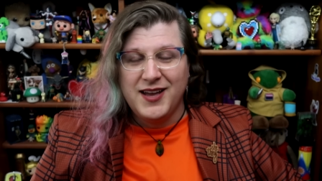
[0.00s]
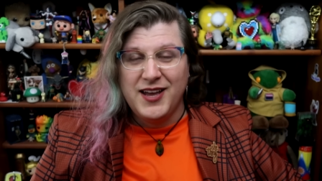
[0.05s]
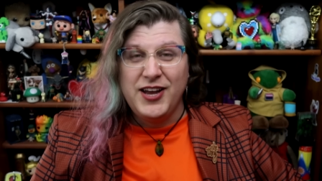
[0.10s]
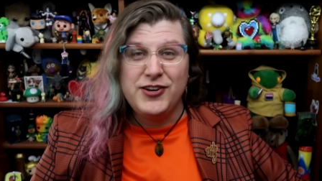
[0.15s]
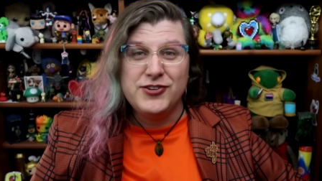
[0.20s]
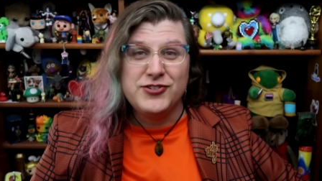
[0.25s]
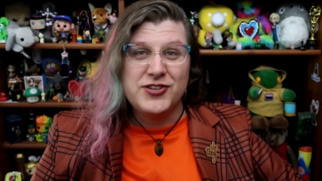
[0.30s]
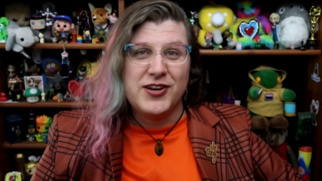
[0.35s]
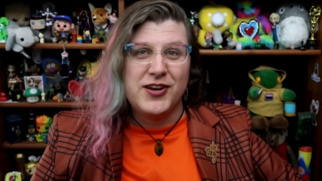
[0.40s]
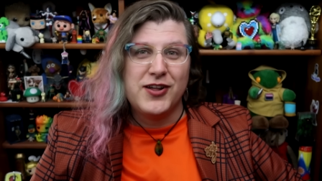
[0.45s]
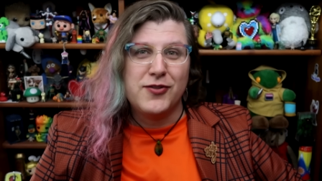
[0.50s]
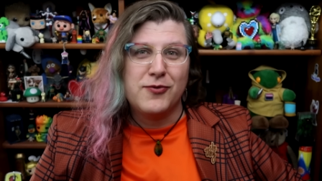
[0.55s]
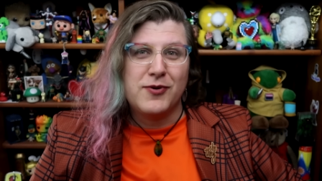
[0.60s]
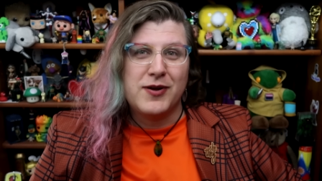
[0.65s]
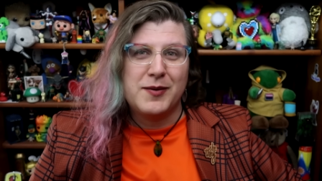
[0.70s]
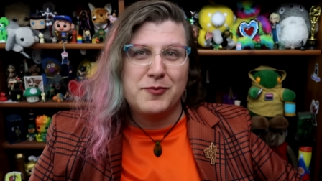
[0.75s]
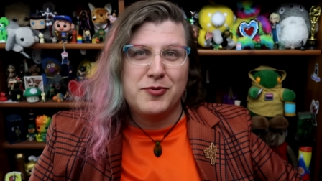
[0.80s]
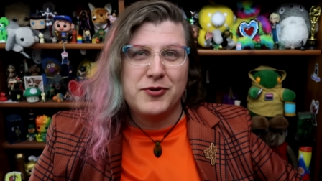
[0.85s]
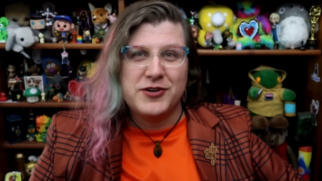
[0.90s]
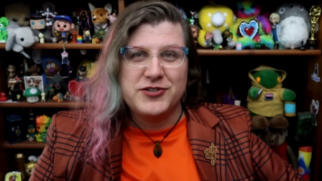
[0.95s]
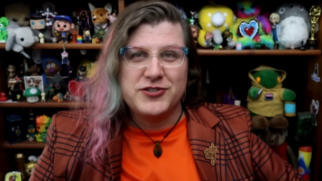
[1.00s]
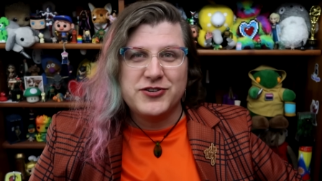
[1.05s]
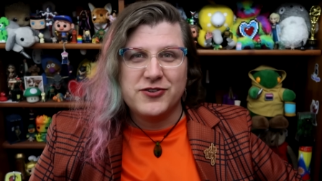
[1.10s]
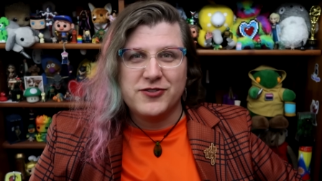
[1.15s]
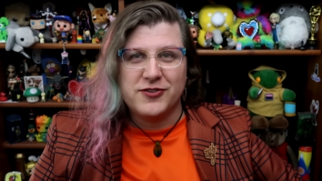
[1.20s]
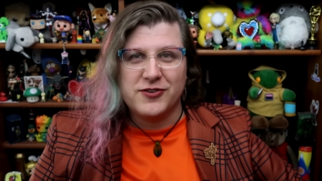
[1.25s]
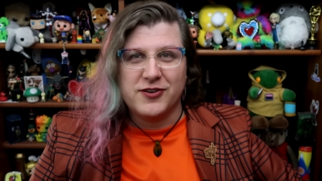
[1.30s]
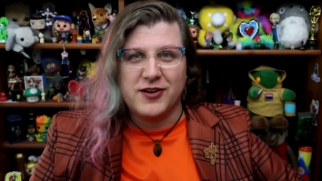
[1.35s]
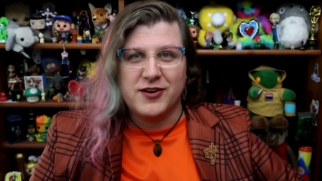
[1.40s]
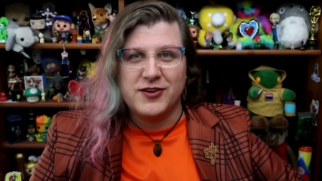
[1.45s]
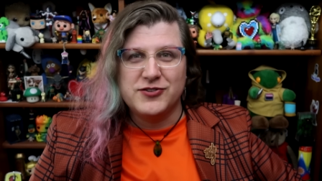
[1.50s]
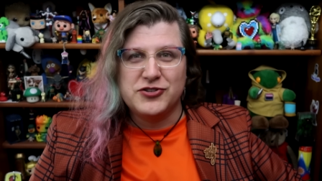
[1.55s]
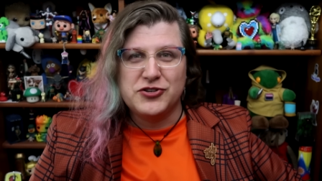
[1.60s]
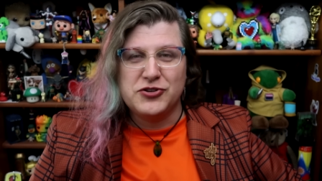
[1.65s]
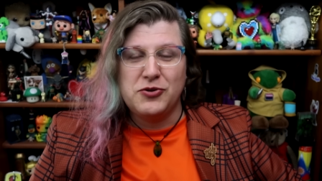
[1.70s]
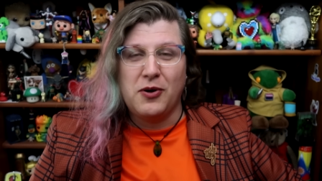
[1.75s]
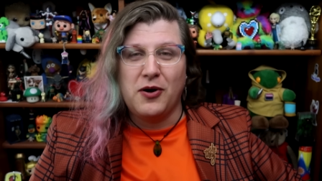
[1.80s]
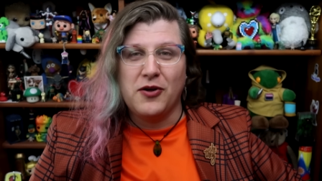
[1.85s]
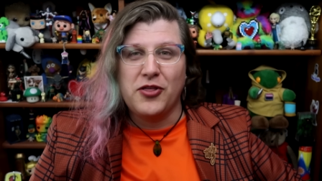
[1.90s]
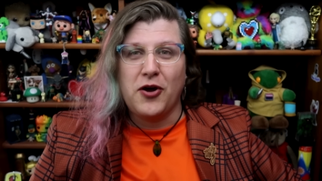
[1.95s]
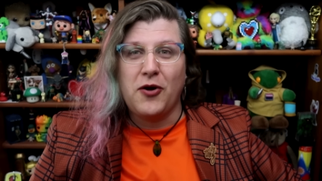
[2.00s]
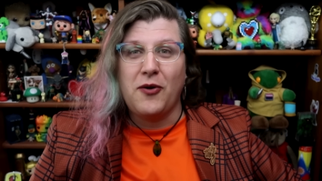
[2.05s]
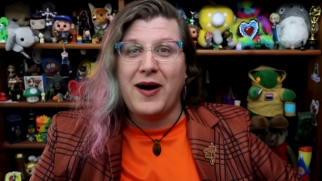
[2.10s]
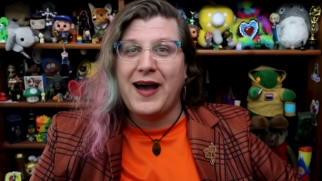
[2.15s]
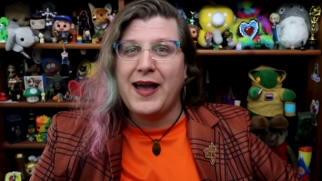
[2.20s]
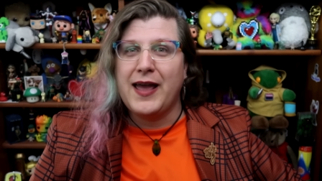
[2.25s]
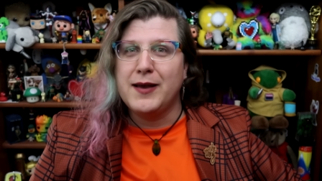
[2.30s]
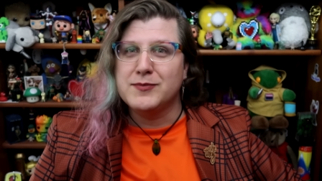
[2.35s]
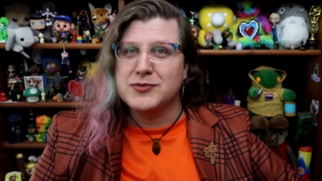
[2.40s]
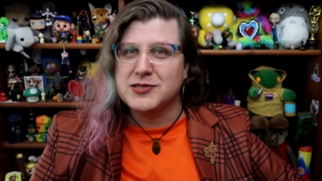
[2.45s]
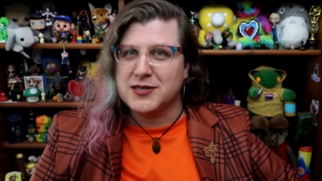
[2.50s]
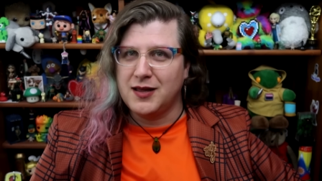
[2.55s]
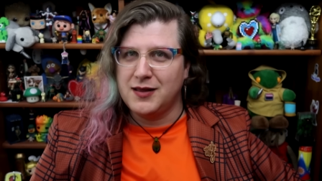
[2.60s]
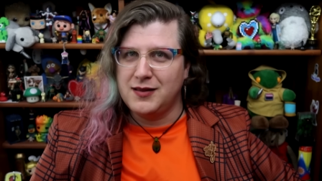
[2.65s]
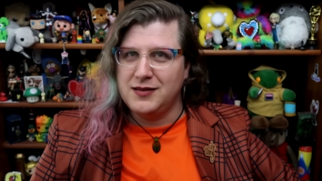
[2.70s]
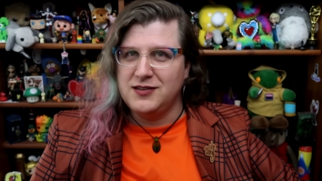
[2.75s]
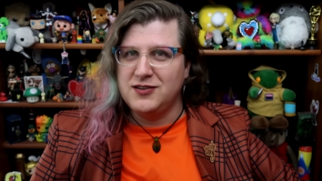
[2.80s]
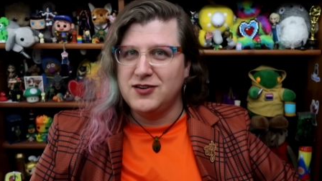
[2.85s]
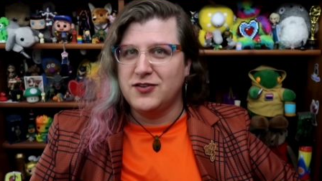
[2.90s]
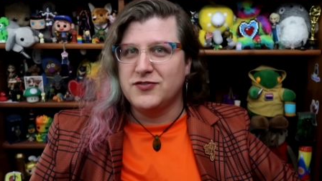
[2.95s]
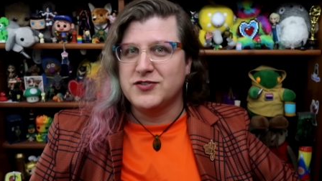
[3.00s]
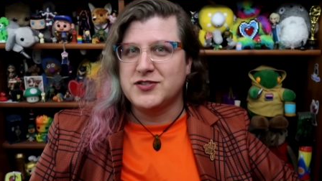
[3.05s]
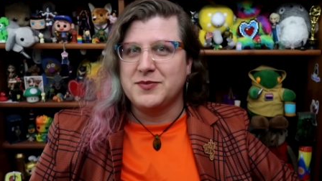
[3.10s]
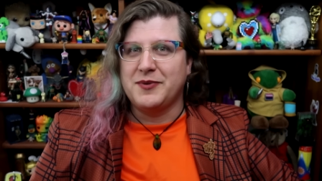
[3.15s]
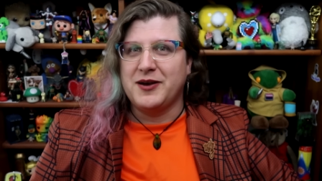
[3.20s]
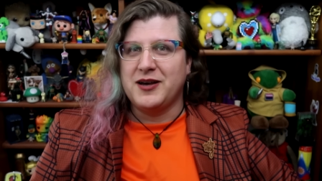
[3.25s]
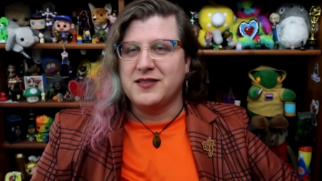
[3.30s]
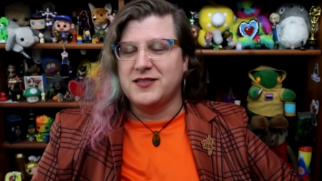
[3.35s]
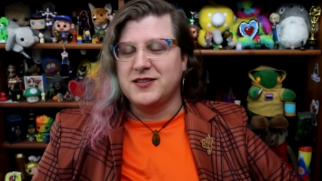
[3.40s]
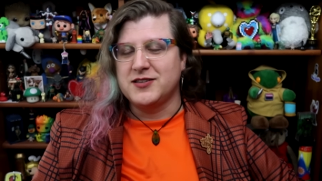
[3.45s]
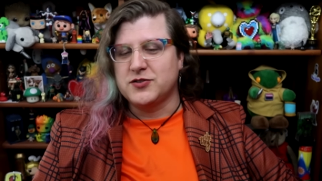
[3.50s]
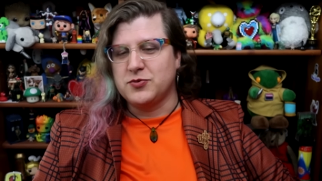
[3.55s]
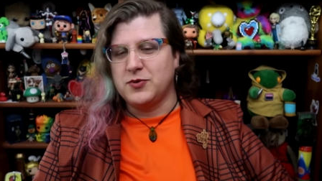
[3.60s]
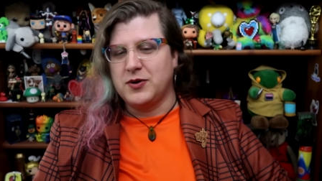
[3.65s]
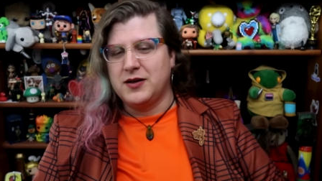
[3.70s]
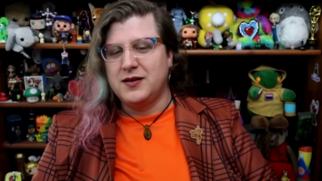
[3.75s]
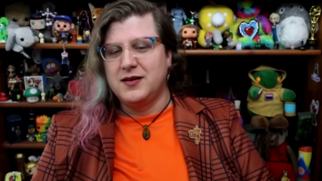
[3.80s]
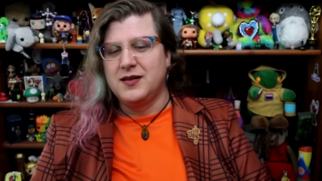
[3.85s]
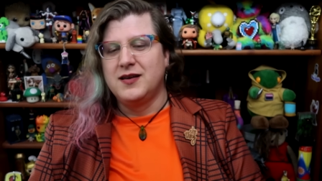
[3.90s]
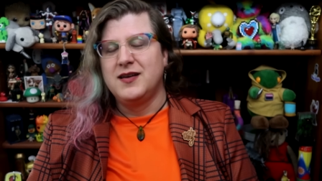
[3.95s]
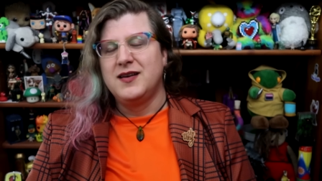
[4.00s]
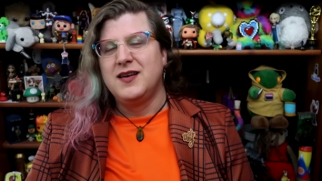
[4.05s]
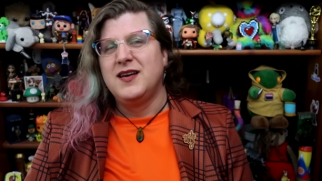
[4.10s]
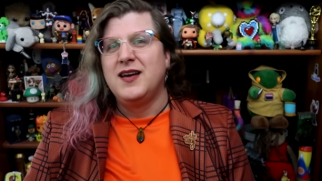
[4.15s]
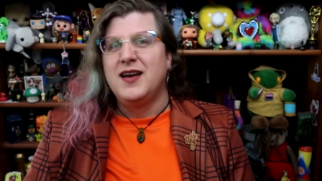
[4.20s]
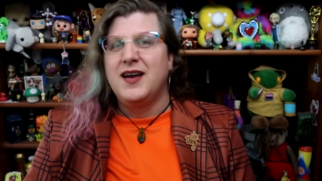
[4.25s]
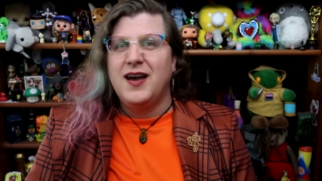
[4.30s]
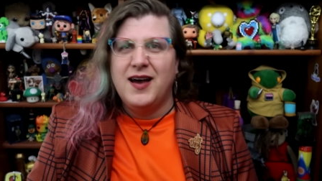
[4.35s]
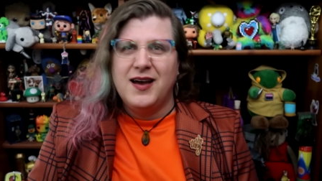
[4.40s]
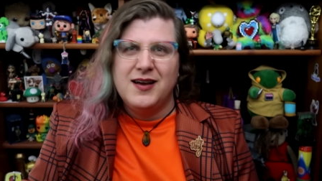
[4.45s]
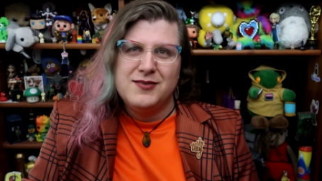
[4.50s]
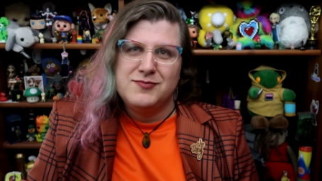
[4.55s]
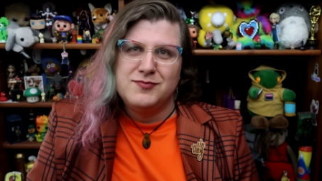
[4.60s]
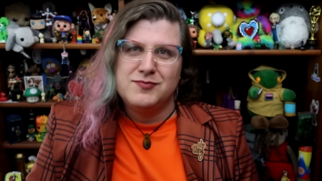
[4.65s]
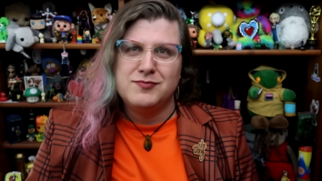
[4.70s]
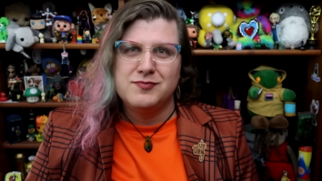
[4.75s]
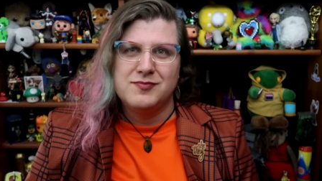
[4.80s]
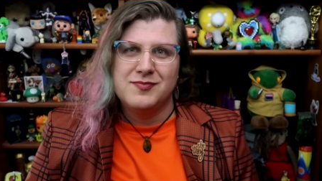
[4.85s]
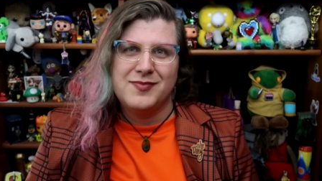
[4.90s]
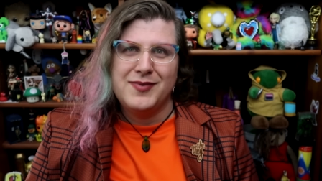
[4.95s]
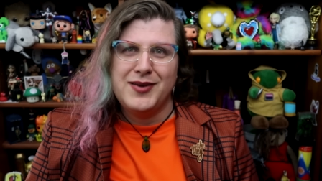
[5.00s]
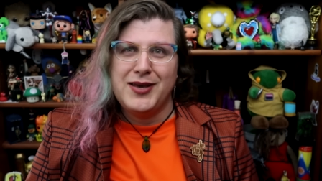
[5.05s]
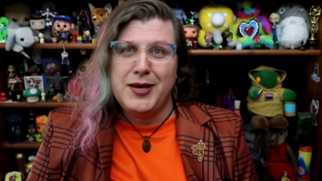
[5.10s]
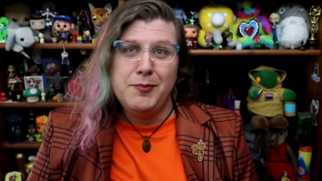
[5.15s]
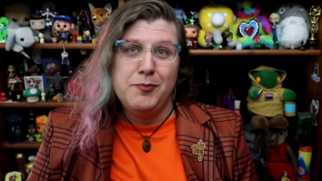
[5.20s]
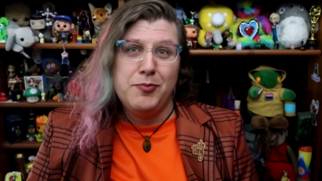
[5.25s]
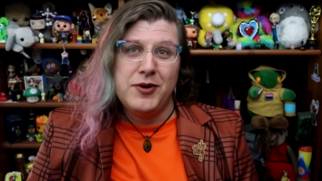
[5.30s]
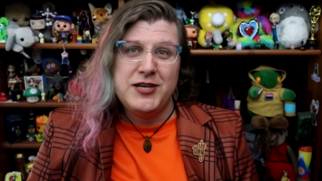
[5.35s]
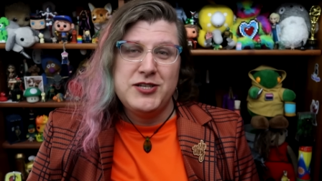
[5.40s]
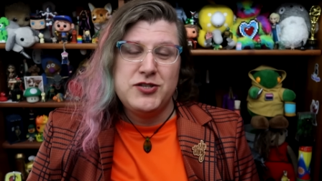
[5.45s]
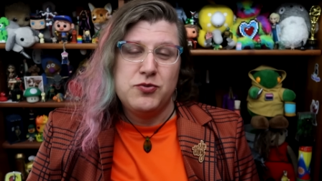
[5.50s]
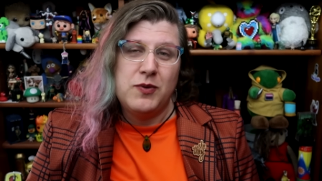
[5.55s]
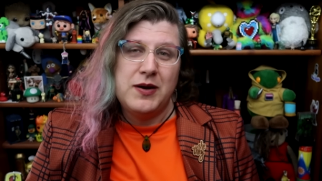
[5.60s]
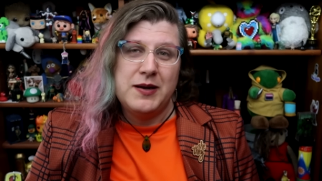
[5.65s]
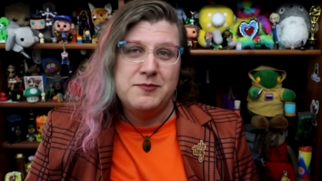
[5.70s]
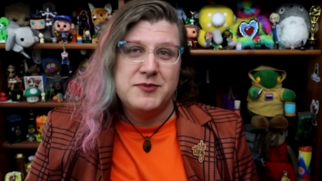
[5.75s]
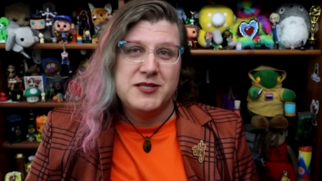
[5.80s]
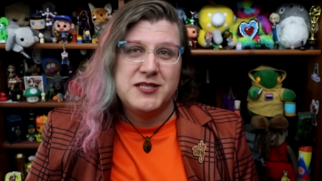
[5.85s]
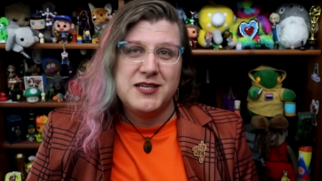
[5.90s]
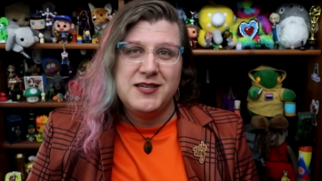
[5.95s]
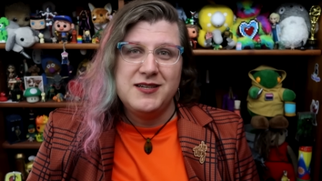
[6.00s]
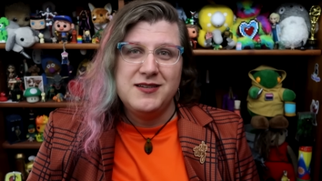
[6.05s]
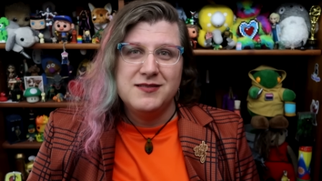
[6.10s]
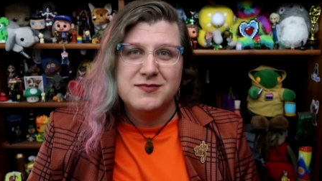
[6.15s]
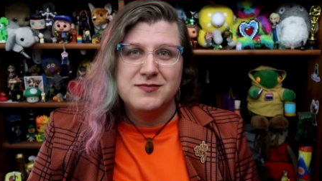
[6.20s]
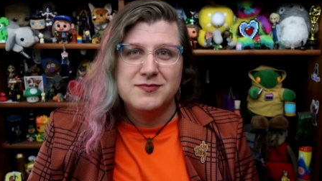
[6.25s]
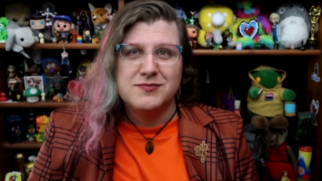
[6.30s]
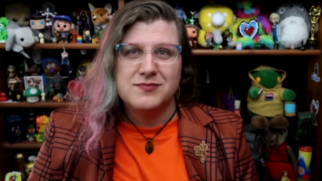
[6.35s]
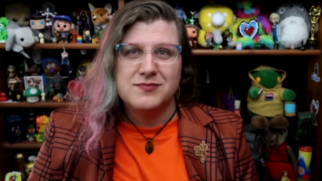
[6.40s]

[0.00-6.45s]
Here's another one I'm pretty sure they're going to do, although I am slightly nervous about this one. Embrace whimsy.